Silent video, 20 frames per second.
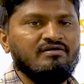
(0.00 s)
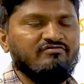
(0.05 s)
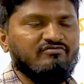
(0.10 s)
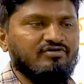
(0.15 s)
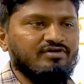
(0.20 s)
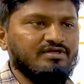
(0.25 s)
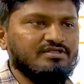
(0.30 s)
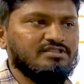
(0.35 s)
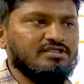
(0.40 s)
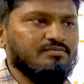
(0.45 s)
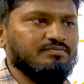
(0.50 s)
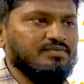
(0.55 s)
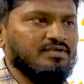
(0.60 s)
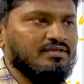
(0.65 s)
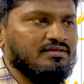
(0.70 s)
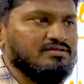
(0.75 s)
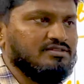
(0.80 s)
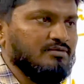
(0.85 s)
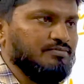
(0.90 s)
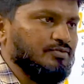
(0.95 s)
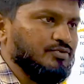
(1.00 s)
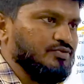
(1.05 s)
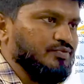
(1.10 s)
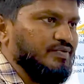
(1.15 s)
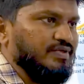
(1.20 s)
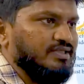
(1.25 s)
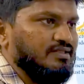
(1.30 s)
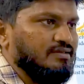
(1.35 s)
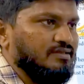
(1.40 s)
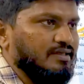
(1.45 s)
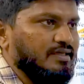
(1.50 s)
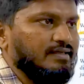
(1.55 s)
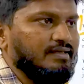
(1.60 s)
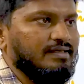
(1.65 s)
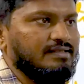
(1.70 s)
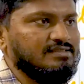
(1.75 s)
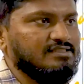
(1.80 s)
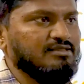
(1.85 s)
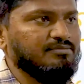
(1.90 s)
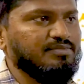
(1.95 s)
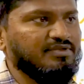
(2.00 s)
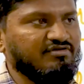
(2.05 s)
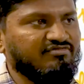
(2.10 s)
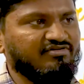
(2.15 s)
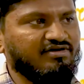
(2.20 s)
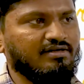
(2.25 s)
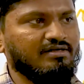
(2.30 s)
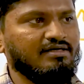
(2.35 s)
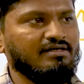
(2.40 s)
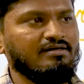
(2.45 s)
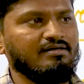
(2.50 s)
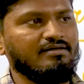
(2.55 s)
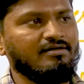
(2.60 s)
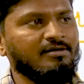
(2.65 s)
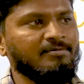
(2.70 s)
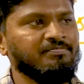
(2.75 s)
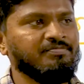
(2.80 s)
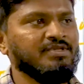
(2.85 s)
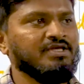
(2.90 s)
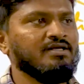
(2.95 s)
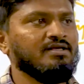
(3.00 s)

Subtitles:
For example, suppose we take example of Karnataka.